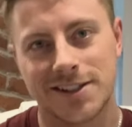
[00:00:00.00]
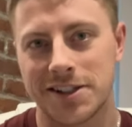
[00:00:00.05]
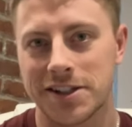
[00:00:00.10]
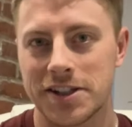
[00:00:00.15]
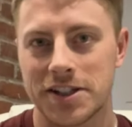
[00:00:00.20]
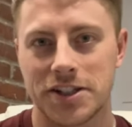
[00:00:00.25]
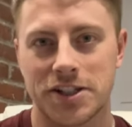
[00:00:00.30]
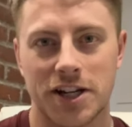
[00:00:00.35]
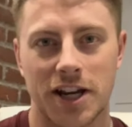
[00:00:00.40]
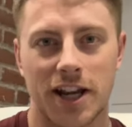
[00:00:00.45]
to
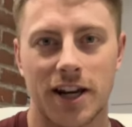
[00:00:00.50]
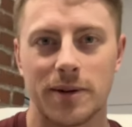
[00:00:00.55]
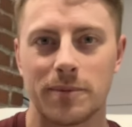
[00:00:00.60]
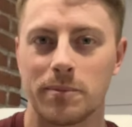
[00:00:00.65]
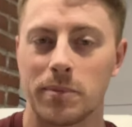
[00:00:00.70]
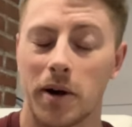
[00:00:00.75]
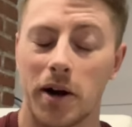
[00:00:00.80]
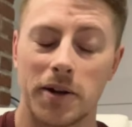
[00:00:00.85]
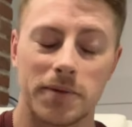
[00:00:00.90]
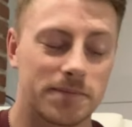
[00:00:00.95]
the chin
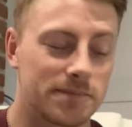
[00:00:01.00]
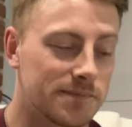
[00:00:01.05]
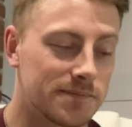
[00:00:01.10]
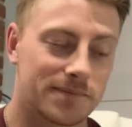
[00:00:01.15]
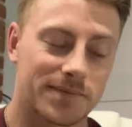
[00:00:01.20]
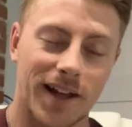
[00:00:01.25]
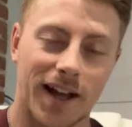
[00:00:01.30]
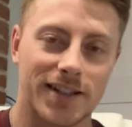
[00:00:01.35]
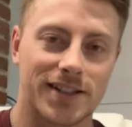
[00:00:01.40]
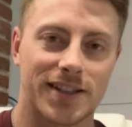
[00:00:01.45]
but
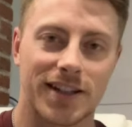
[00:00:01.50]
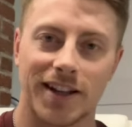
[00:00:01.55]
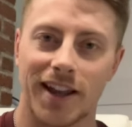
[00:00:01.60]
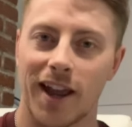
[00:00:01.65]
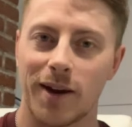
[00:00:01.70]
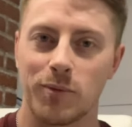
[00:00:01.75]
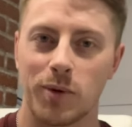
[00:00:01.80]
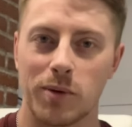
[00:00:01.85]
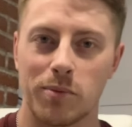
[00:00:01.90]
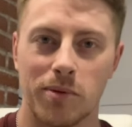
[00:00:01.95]
that's the
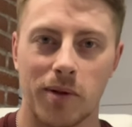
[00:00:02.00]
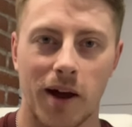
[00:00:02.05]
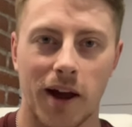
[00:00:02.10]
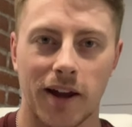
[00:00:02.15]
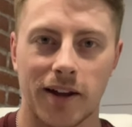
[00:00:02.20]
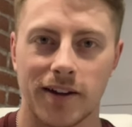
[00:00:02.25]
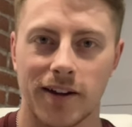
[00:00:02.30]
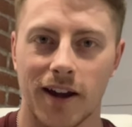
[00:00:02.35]
game we play.